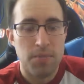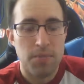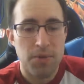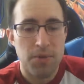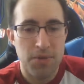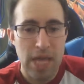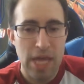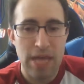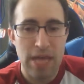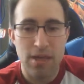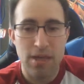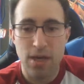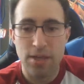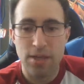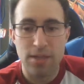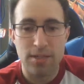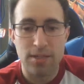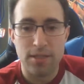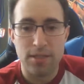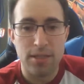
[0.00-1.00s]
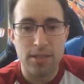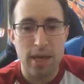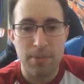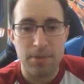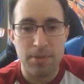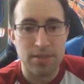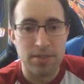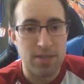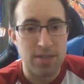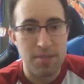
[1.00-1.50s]
Thank God they did that,
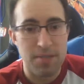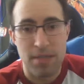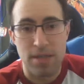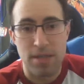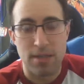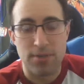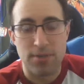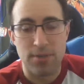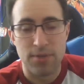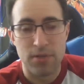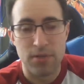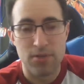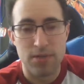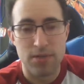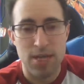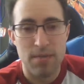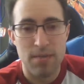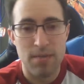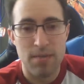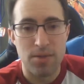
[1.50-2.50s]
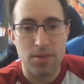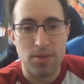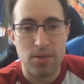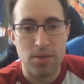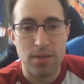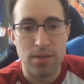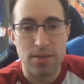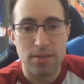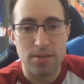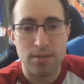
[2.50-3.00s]
because I may not have finished the game
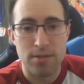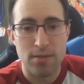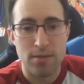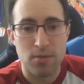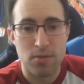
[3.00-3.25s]
otherwise,